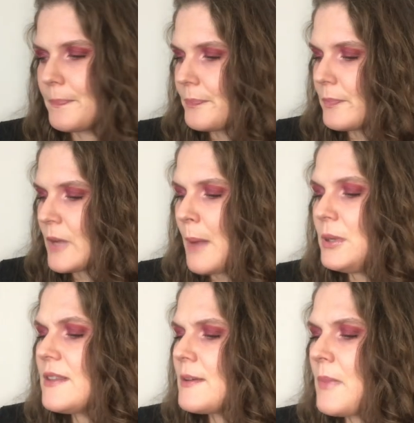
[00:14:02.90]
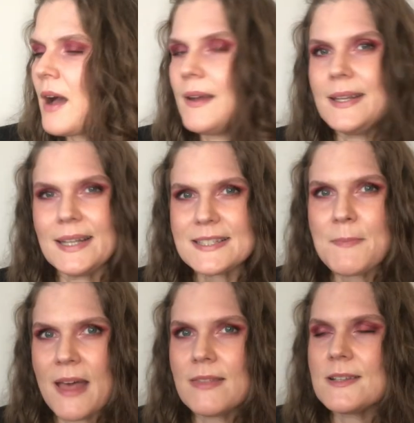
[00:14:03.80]
A couple of them are in
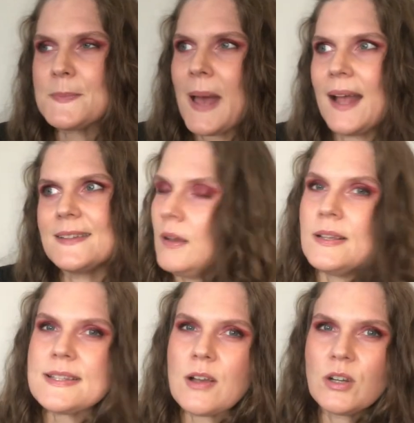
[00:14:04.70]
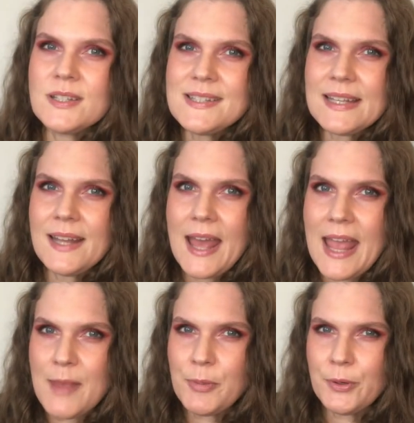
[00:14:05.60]
expand those pans. So consider
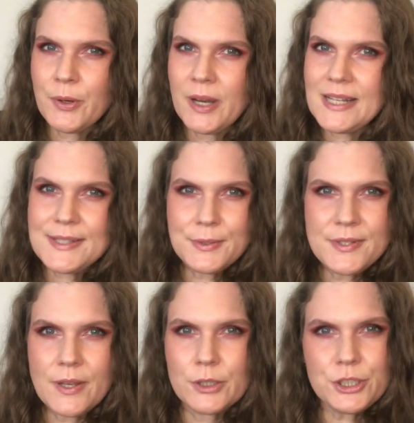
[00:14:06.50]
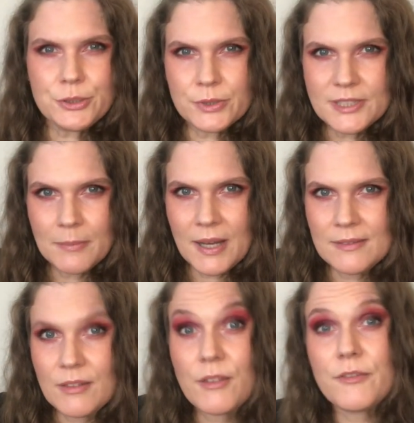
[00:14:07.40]
April, and it's also a shorter
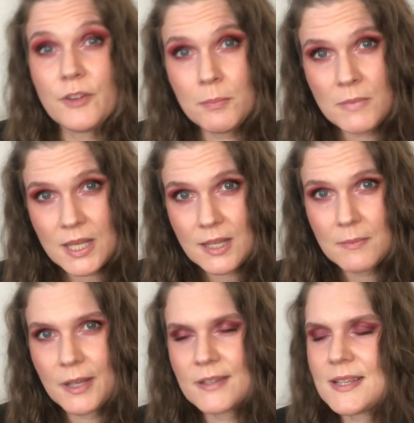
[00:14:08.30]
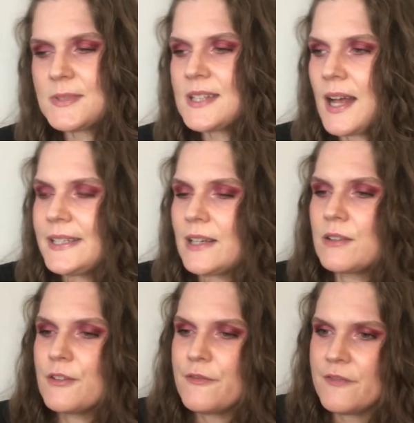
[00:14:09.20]
month for me because I'm starting on
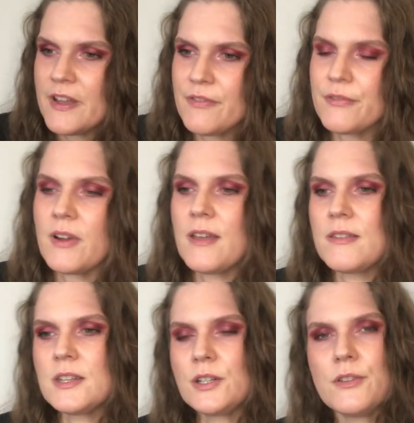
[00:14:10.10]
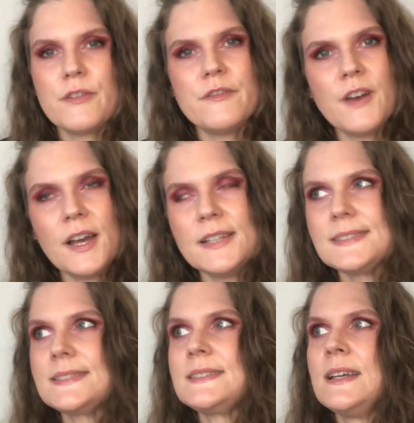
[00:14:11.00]
the 5th rather than on the 1st.